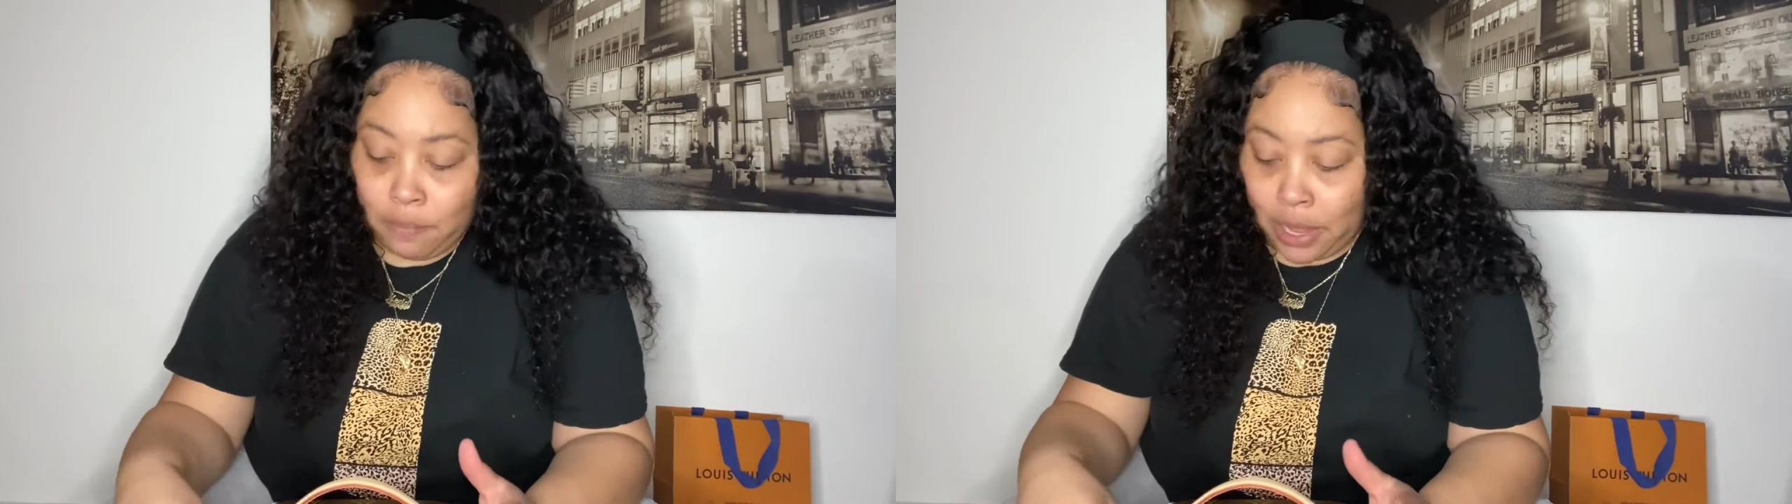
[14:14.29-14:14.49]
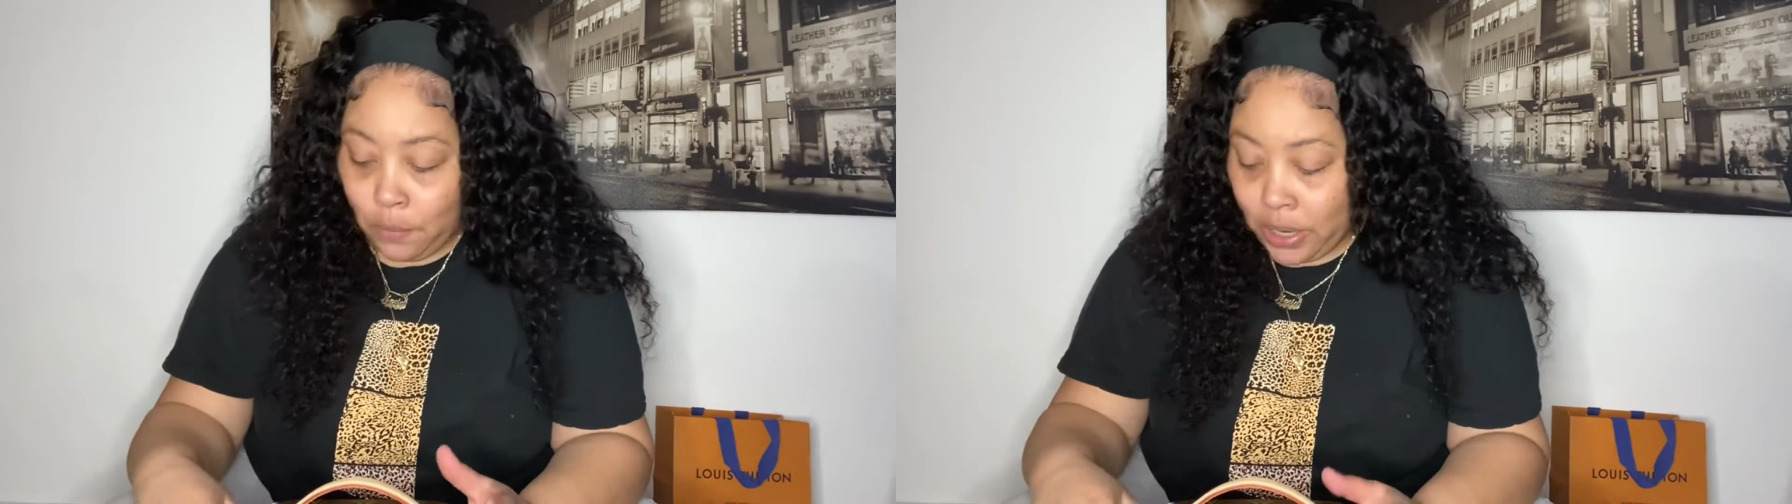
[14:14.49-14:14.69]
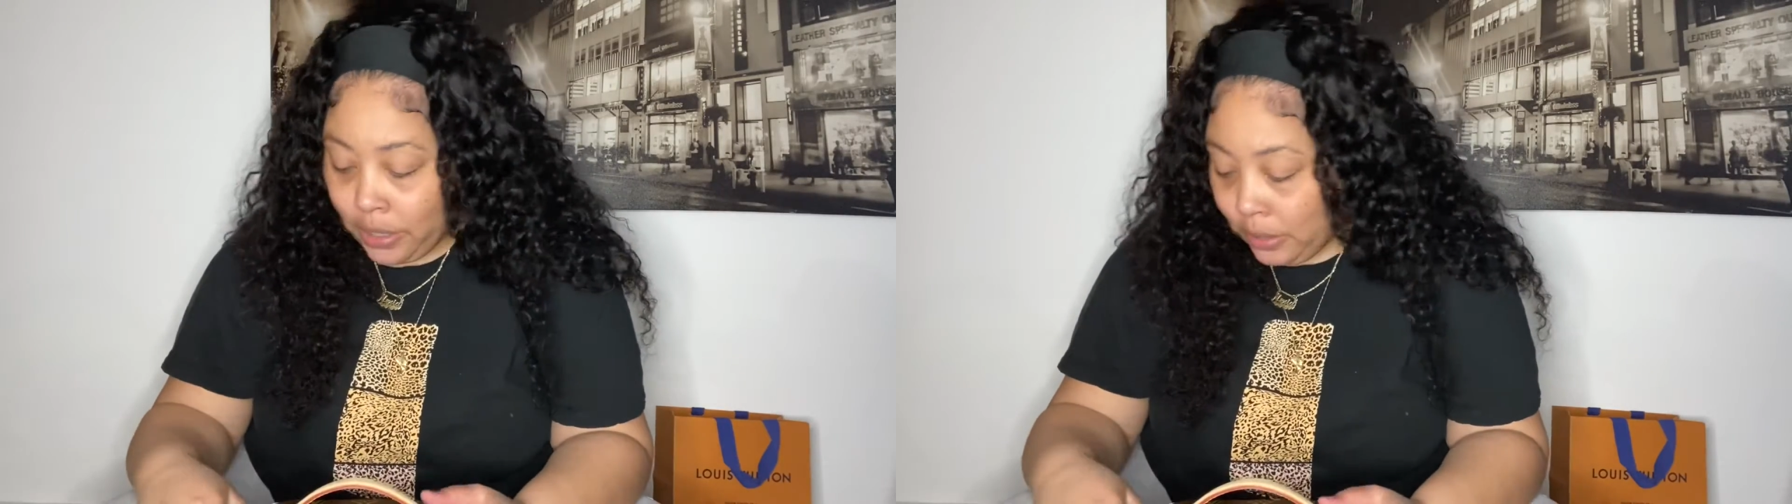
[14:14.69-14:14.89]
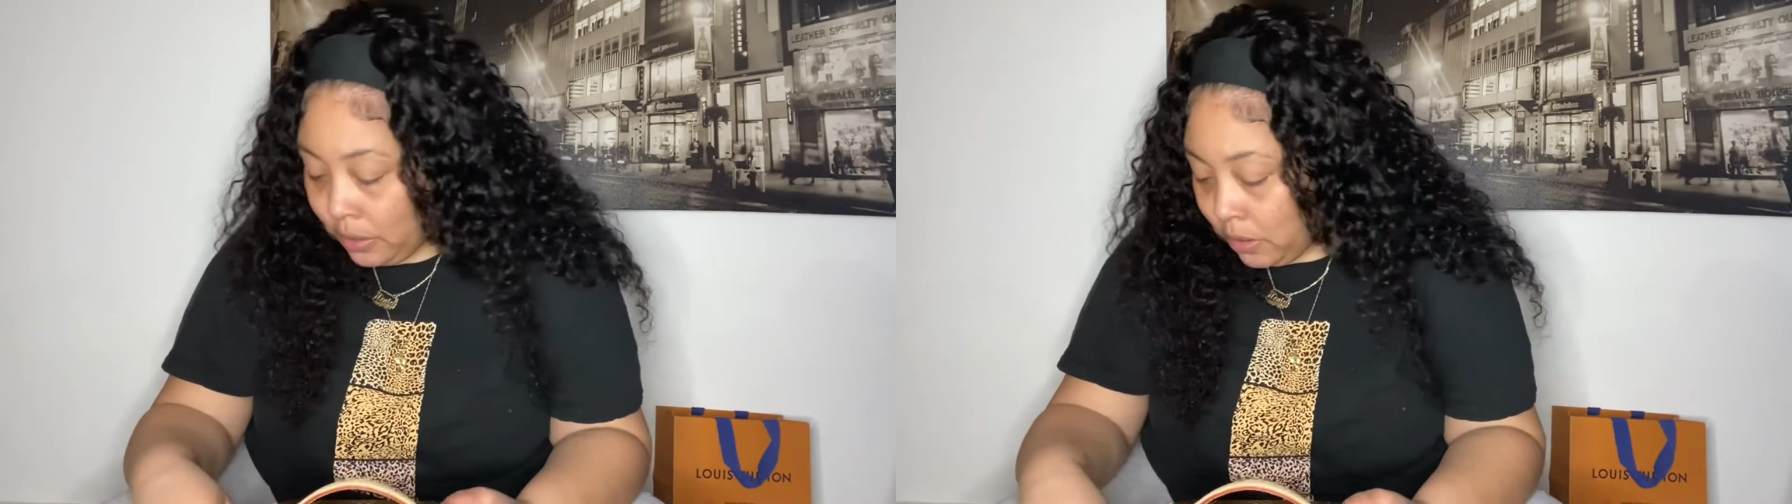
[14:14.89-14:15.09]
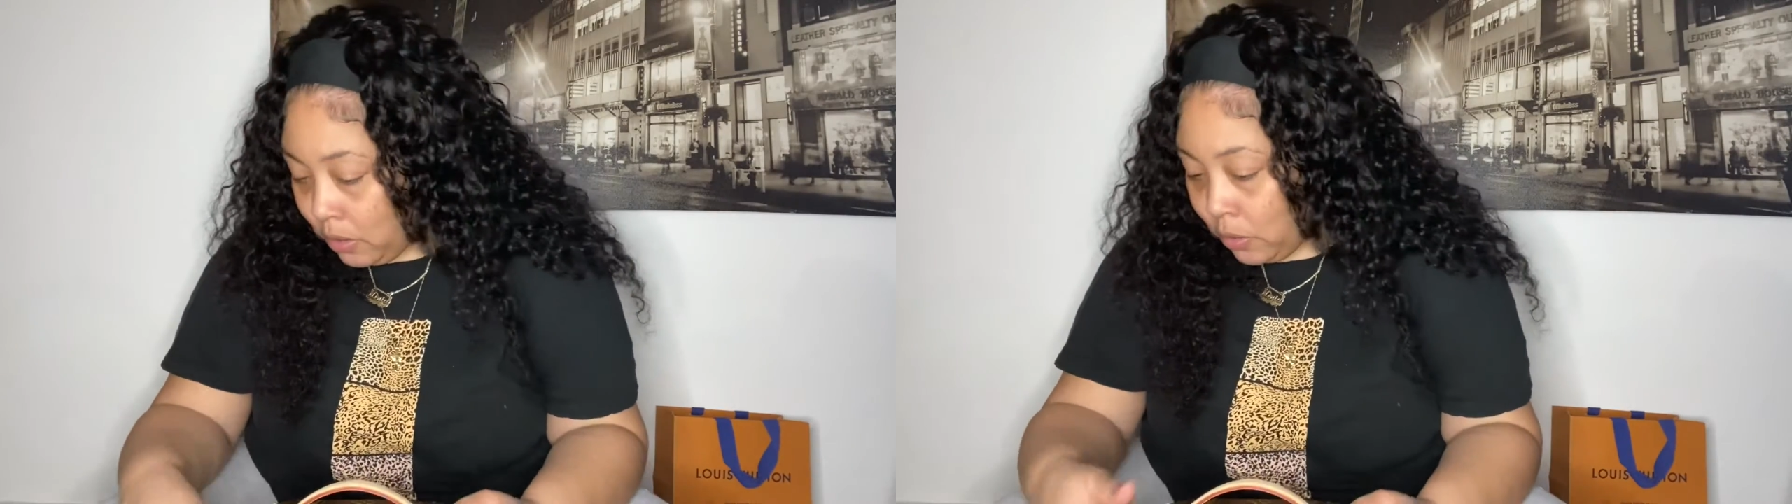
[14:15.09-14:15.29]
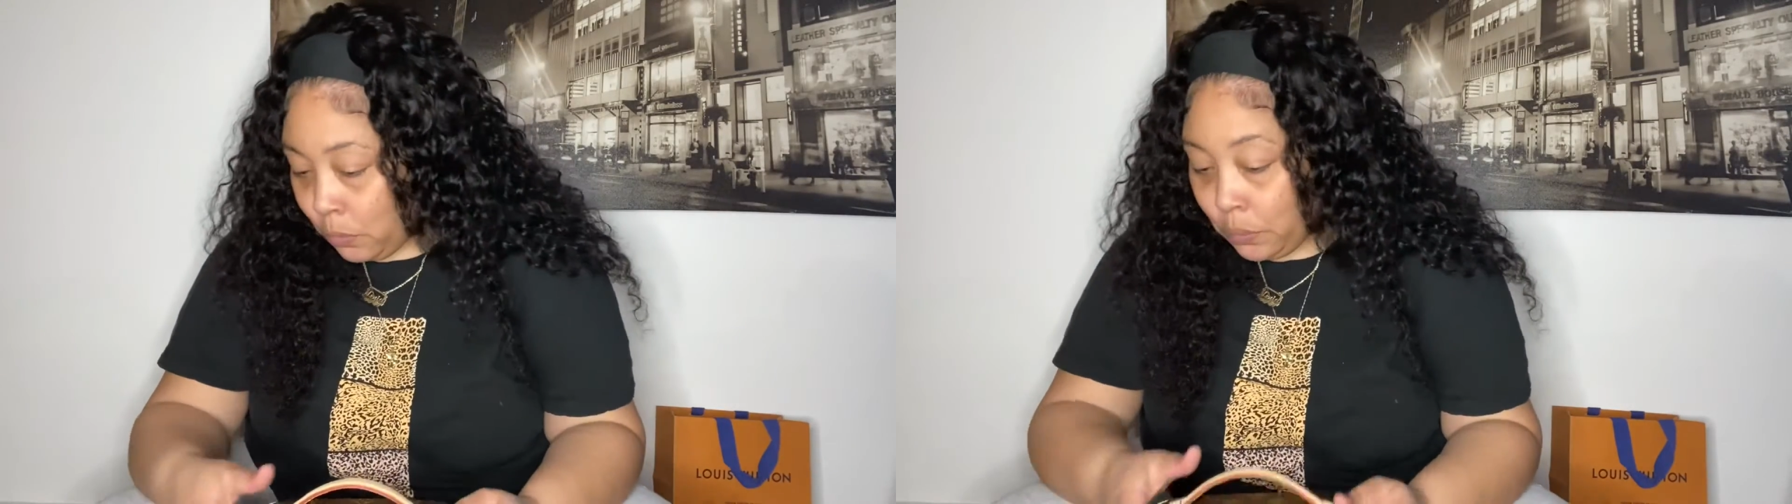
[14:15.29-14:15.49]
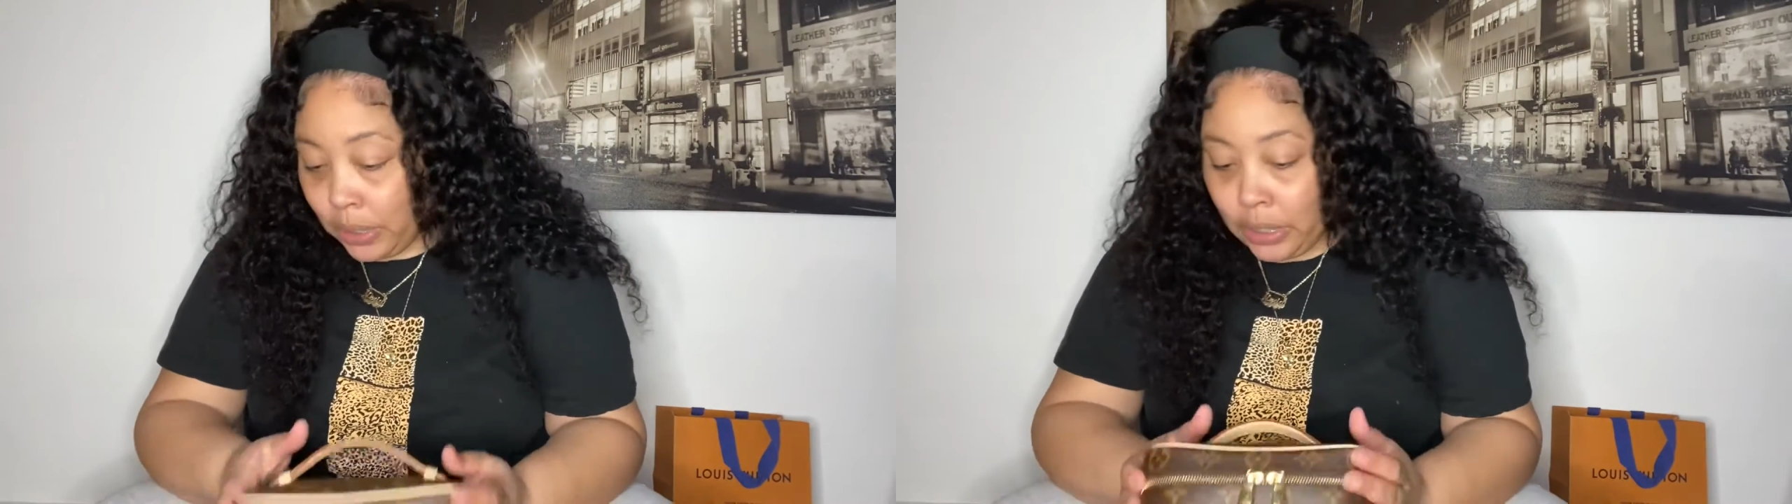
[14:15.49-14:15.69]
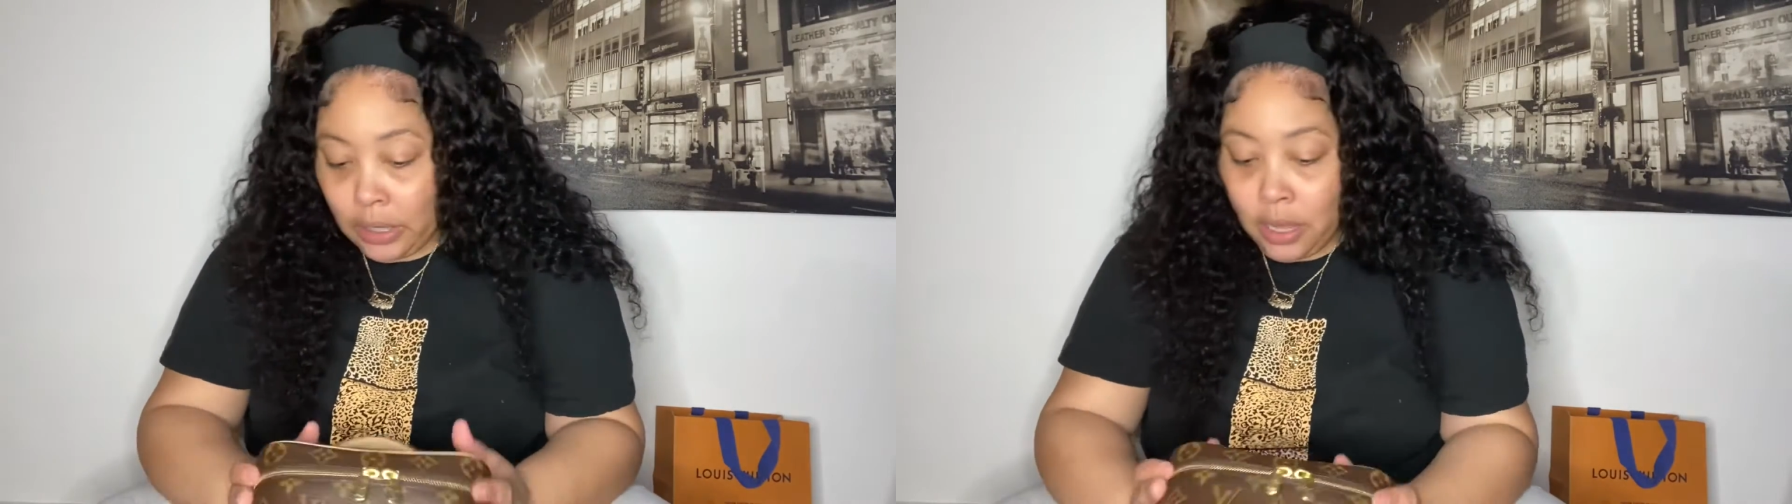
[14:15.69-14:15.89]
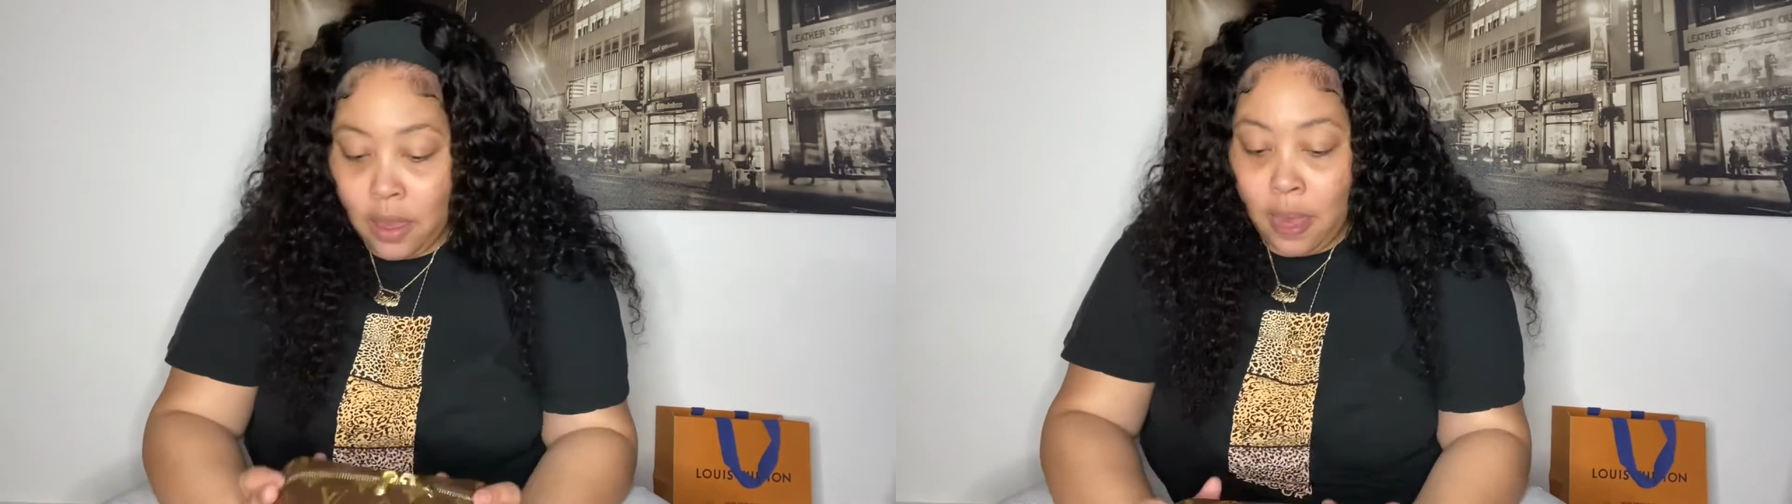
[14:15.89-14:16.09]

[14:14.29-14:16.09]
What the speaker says: my wedding ring,